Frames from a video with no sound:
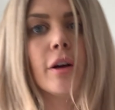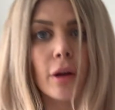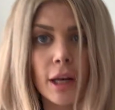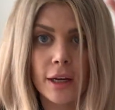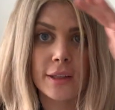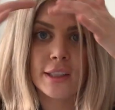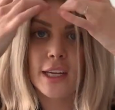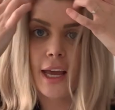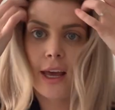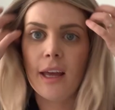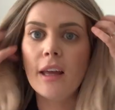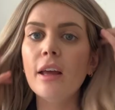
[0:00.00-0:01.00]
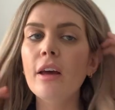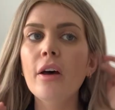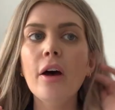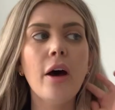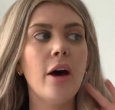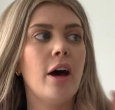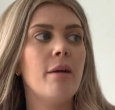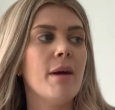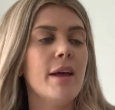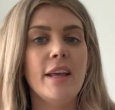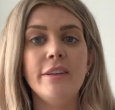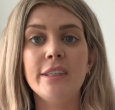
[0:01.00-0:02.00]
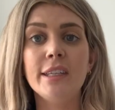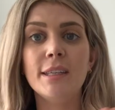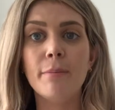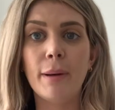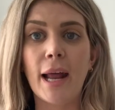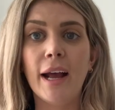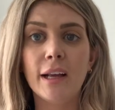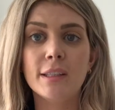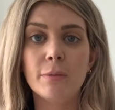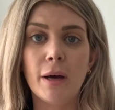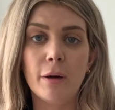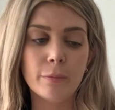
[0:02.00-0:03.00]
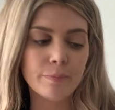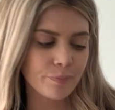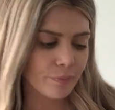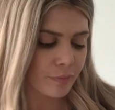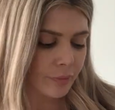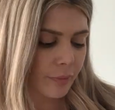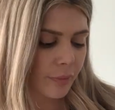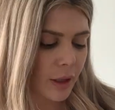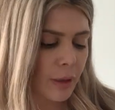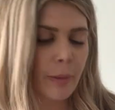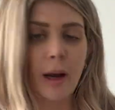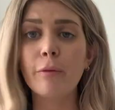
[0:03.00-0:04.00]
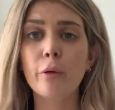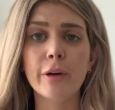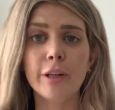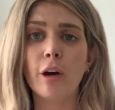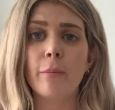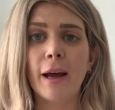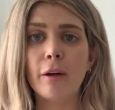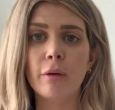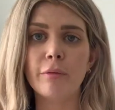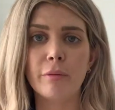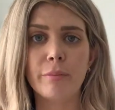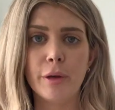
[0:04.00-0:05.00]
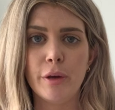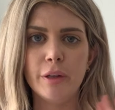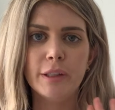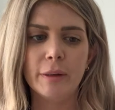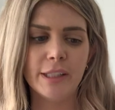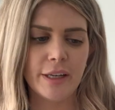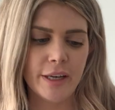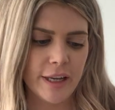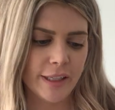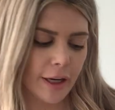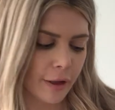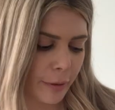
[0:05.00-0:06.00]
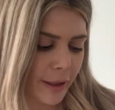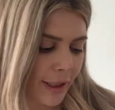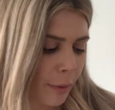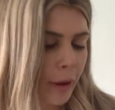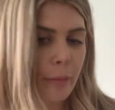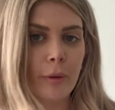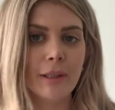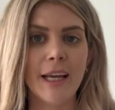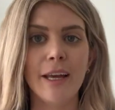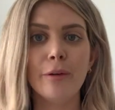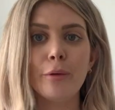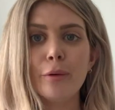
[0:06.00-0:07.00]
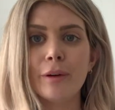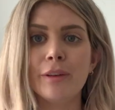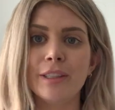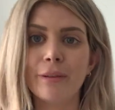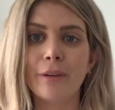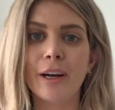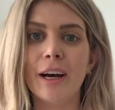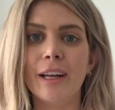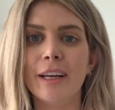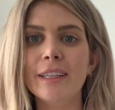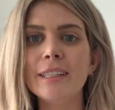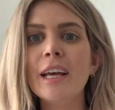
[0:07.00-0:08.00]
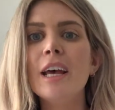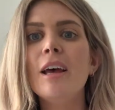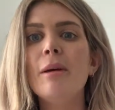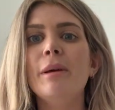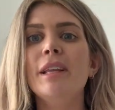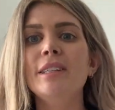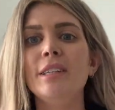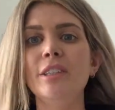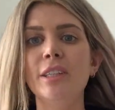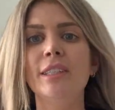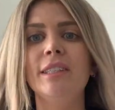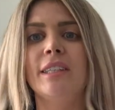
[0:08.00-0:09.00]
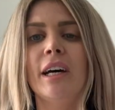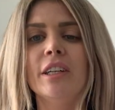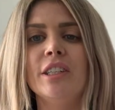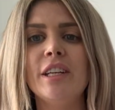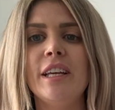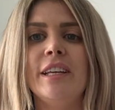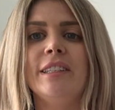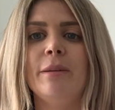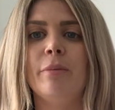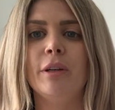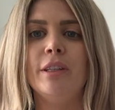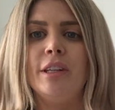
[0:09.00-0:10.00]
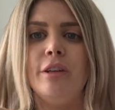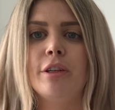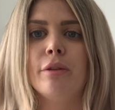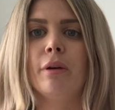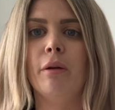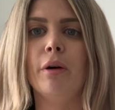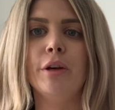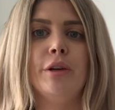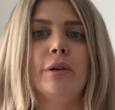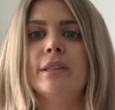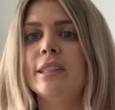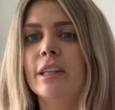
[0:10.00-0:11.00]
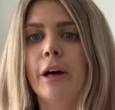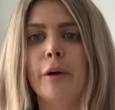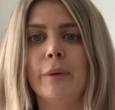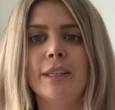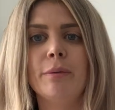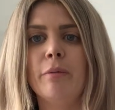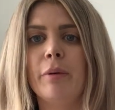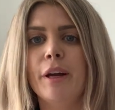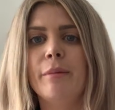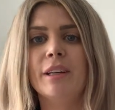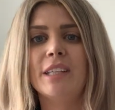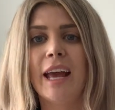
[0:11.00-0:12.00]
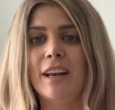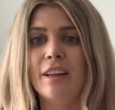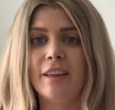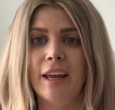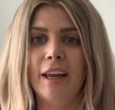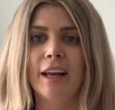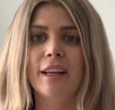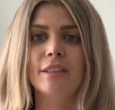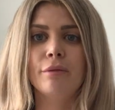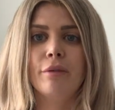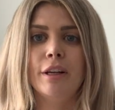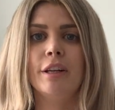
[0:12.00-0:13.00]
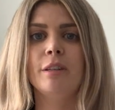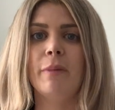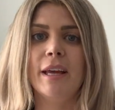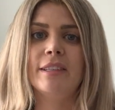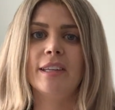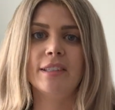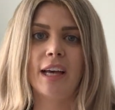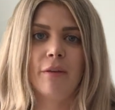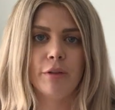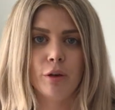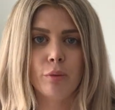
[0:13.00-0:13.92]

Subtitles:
got last year, and they did this in black as well, but I've already got a black one from Boohoo, so I didn't need it. Otherwise I would have bought it in all of the different colors. But this is just such an easy bodysuit to throw on. You can style this with pretty much anything, and it's a really good basic to have in your